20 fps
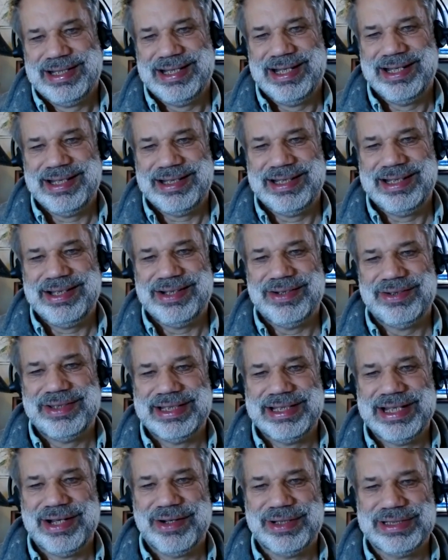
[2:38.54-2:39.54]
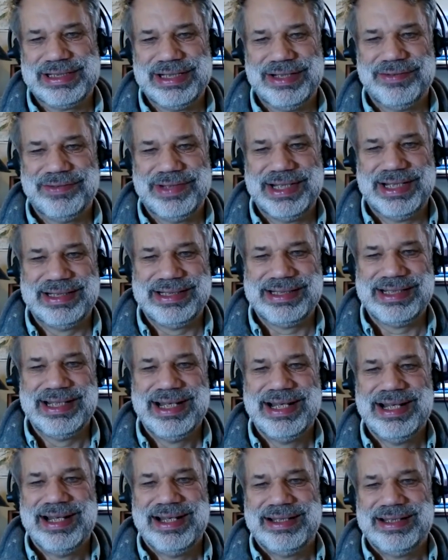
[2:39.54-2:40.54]
the narrative
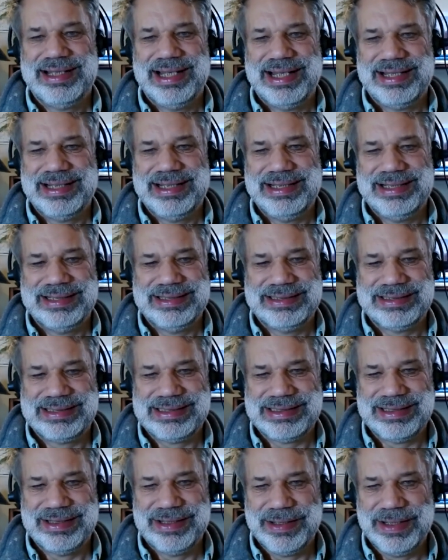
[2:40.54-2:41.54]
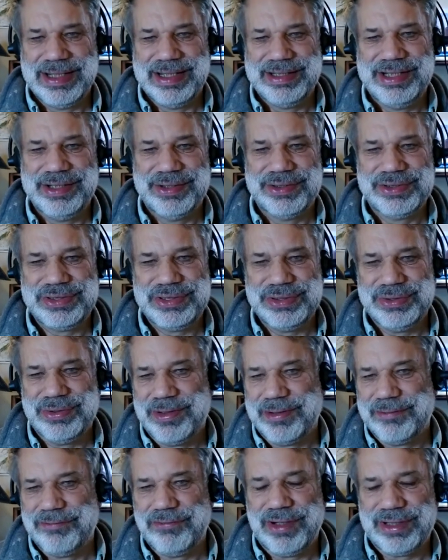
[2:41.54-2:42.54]
that is adhered to
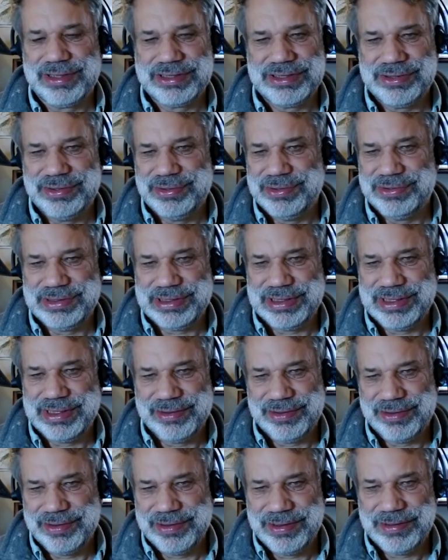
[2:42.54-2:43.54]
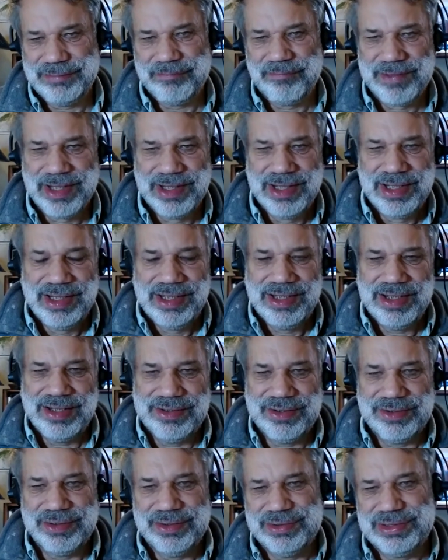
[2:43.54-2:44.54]
on Fox News and other
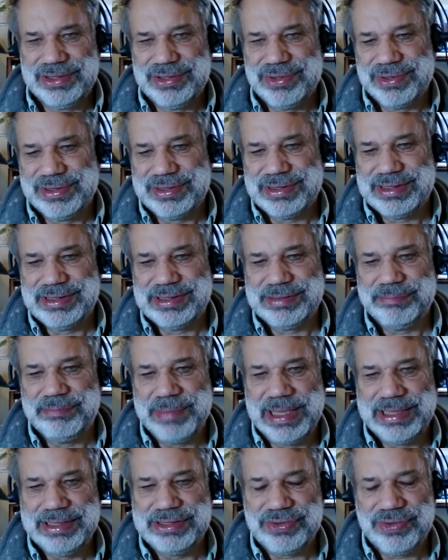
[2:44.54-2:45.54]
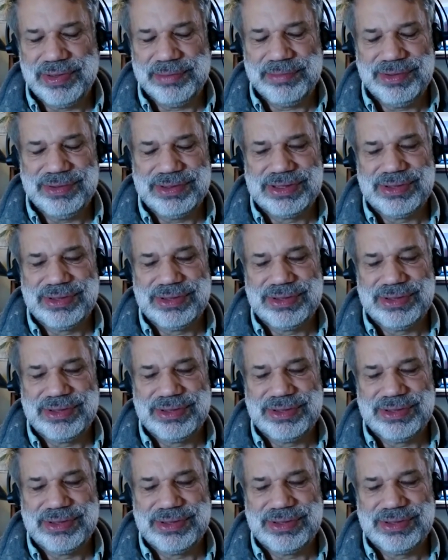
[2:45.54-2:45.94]
news sources, mainstream news